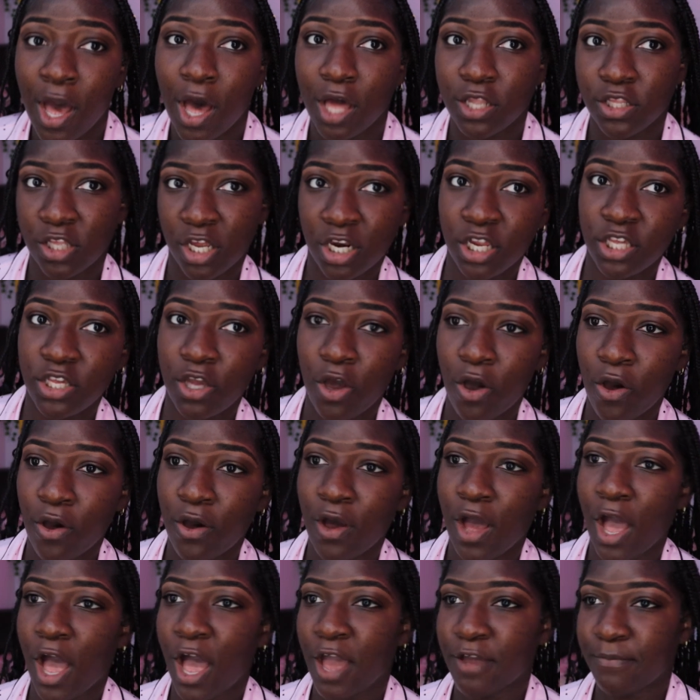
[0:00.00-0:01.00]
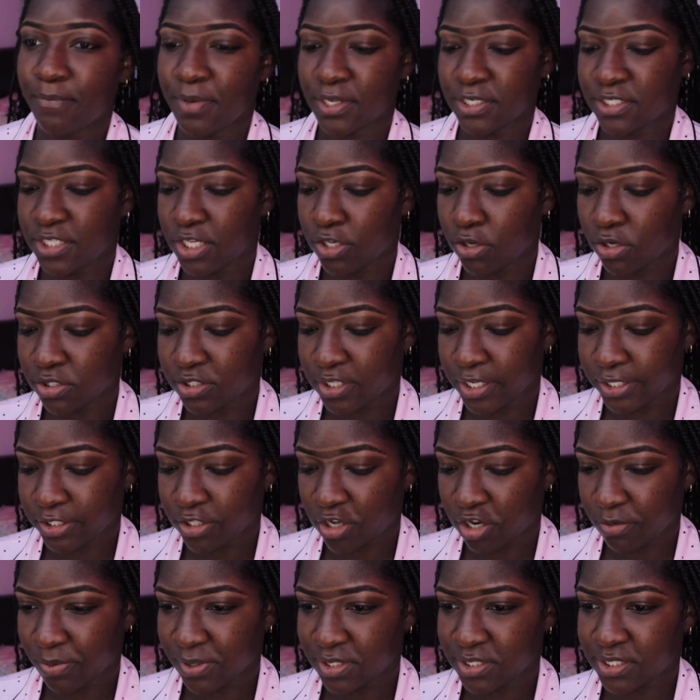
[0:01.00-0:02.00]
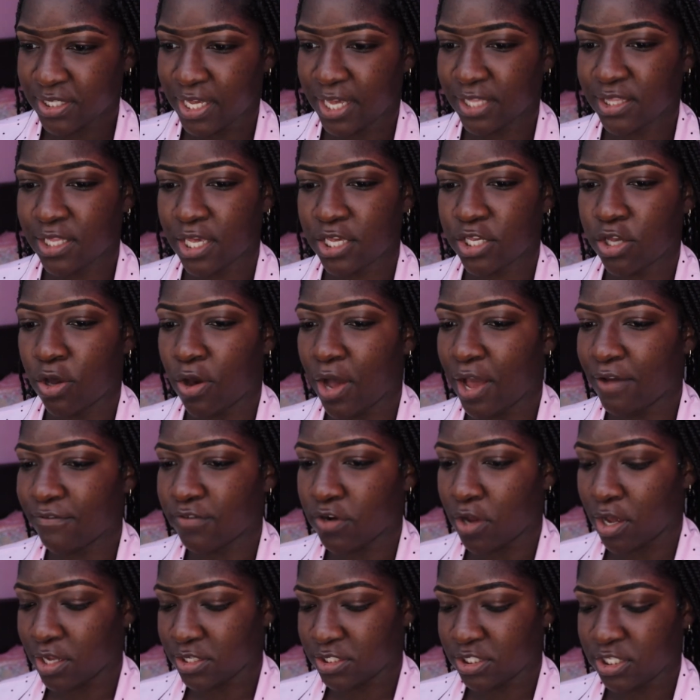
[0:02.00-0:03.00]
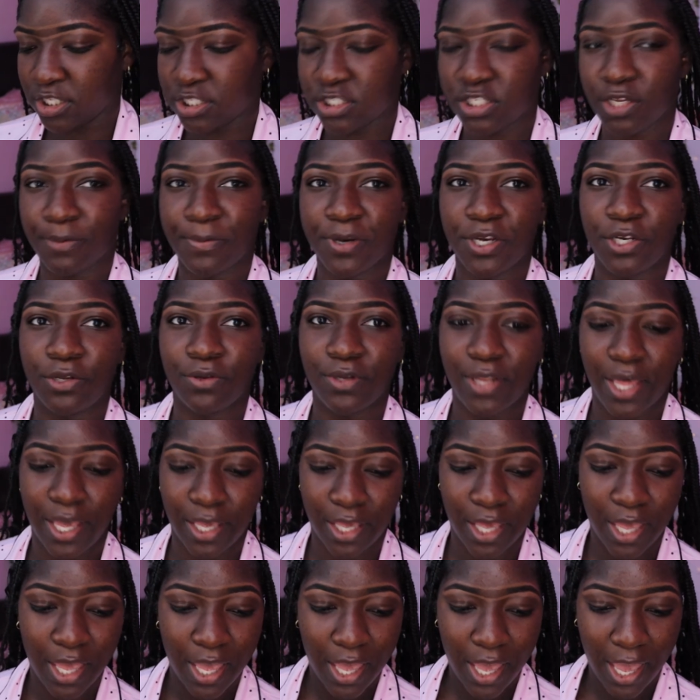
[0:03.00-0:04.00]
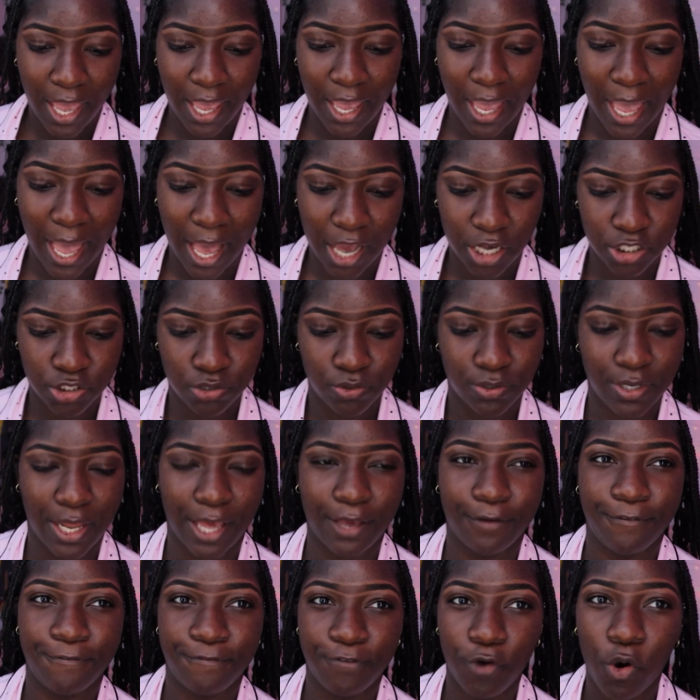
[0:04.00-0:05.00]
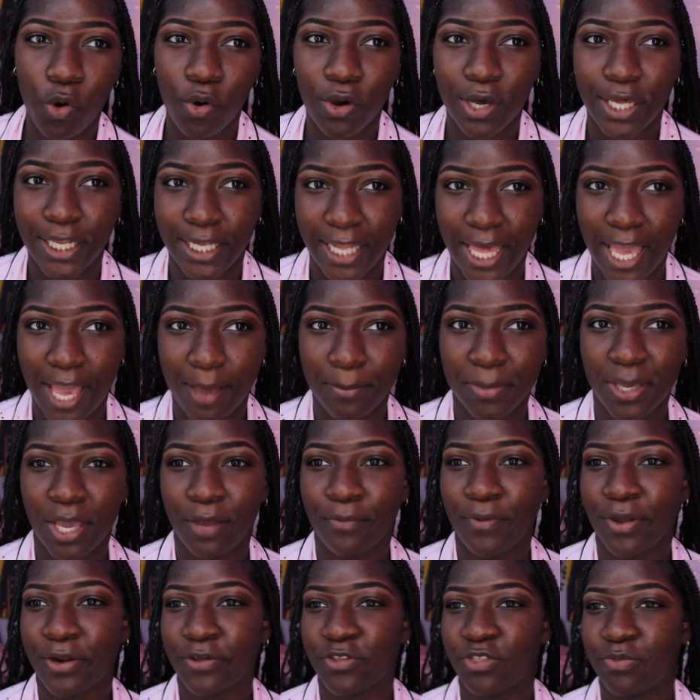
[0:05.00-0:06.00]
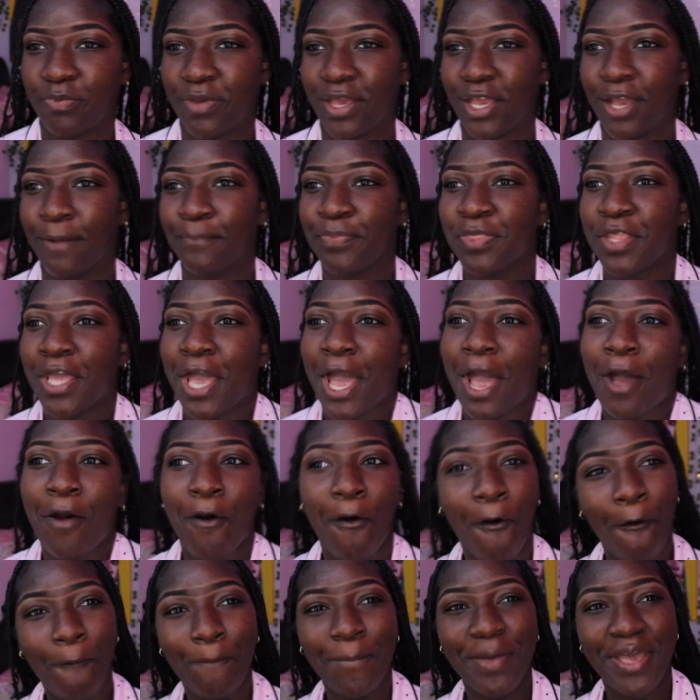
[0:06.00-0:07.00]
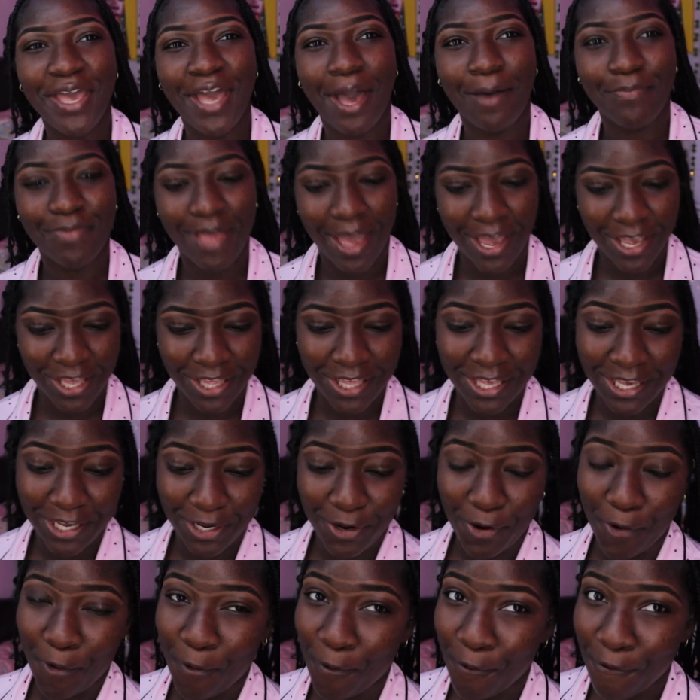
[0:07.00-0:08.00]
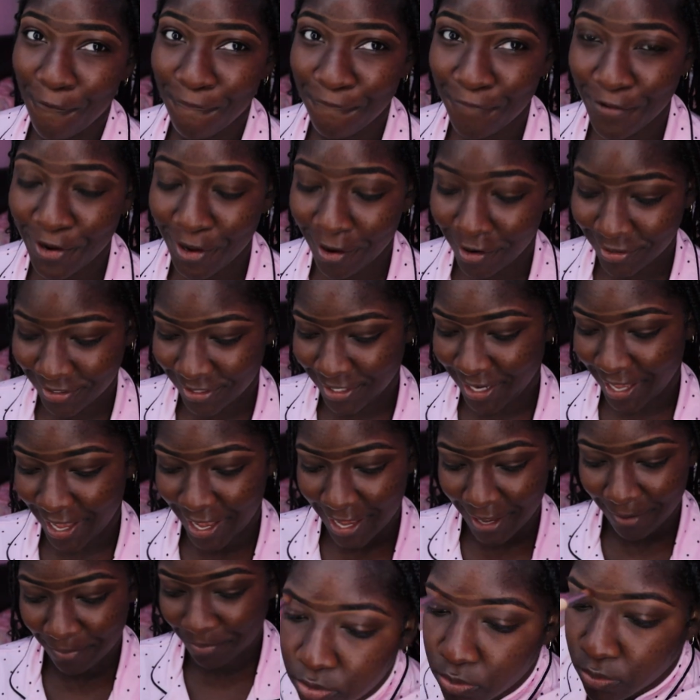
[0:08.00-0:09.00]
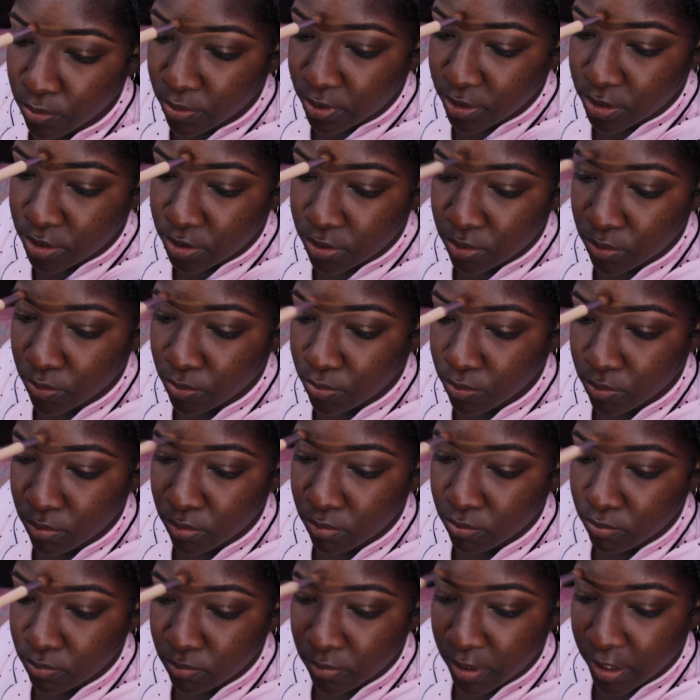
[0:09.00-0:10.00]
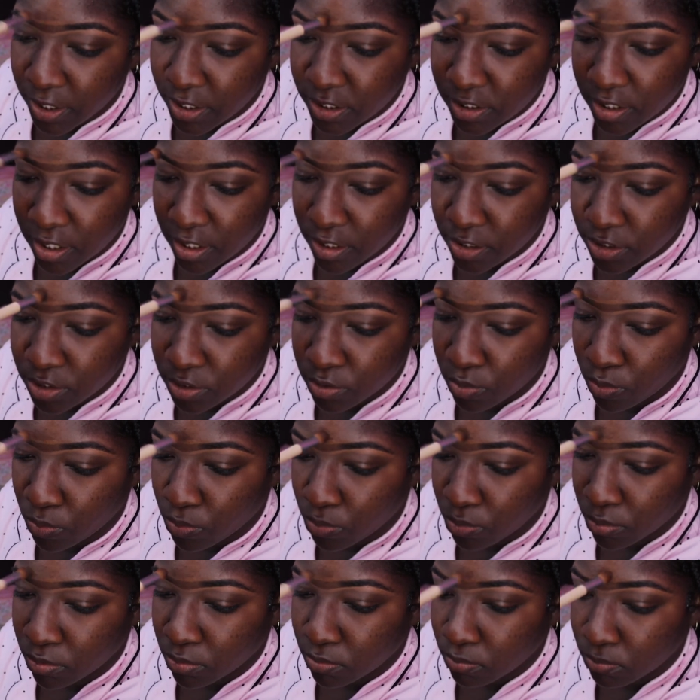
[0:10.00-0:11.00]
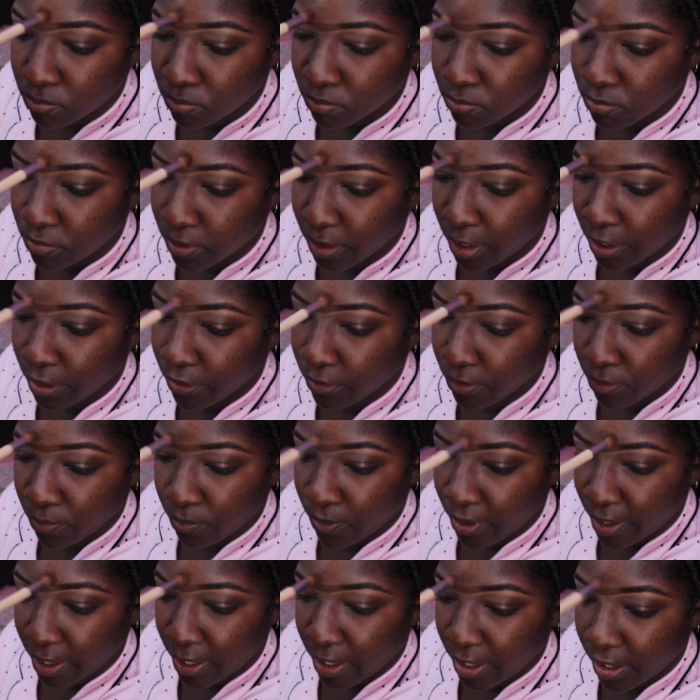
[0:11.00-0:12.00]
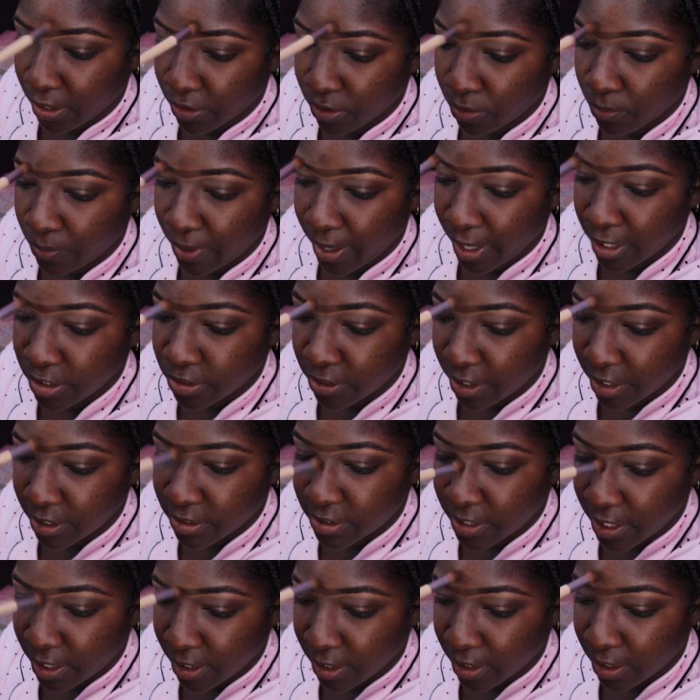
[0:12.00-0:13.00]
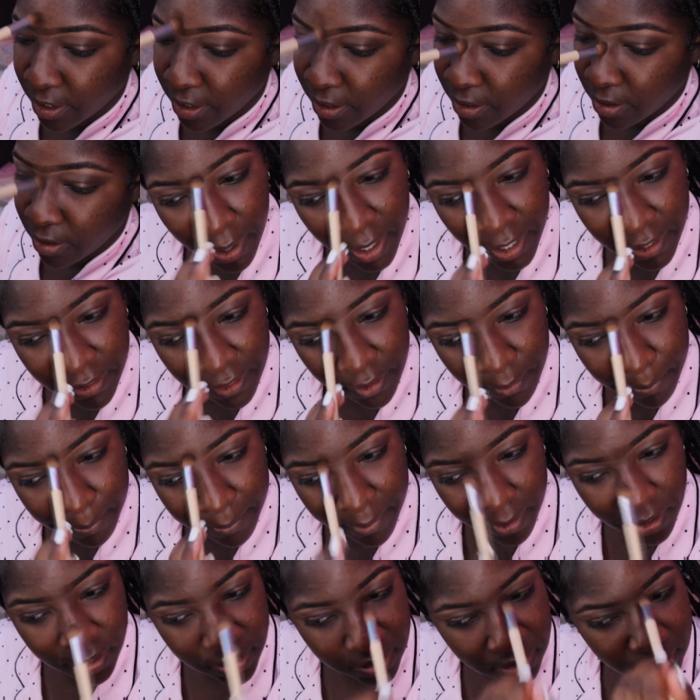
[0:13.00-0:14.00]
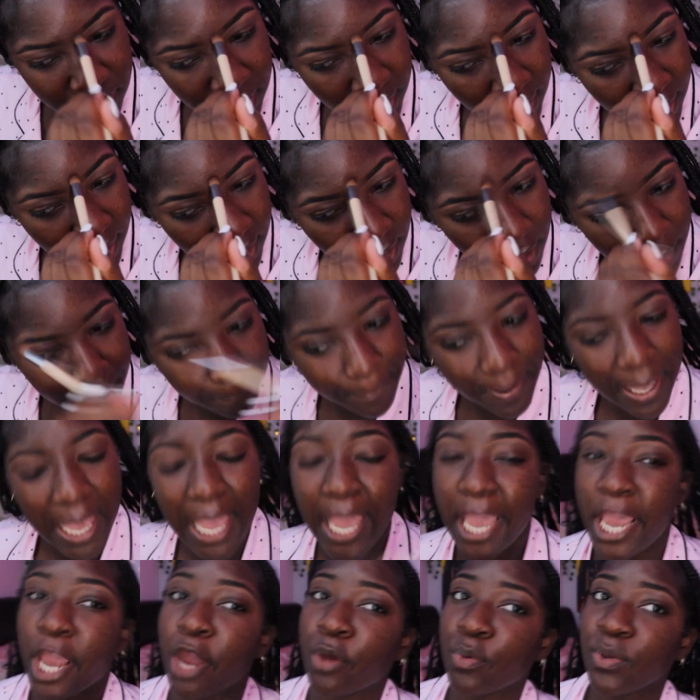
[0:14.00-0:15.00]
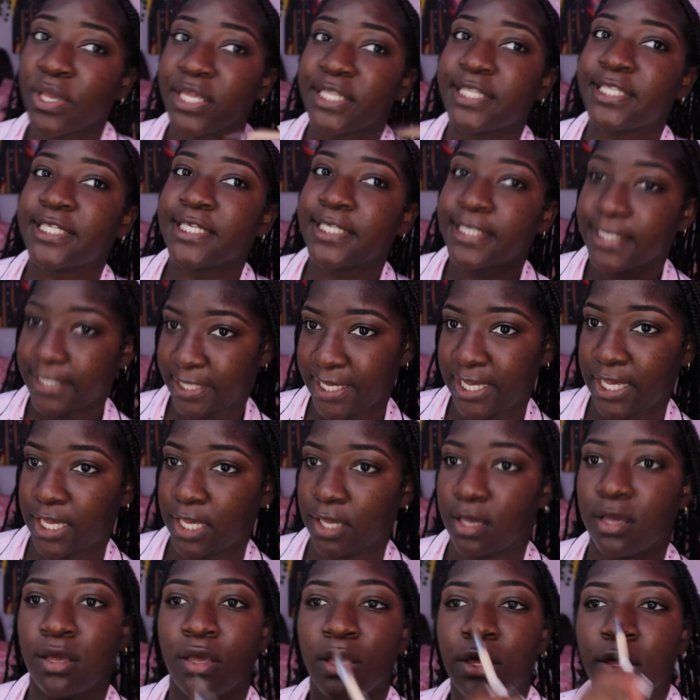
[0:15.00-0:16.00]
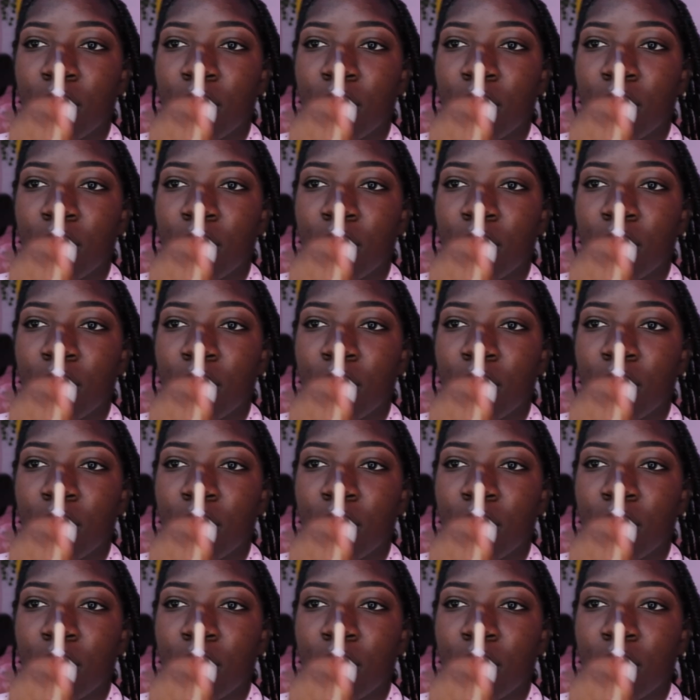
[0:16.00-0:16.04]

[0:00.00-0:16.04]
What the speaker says: a lot of y'all I've been seeing on TikTok and saying that y'all have not seen somebody do like a actual like full glam get ready with me. I'm hoping I'm that girl for y'all today. School is school and it's gonna school. Either way I try to take it. Riding the bus today, apparently.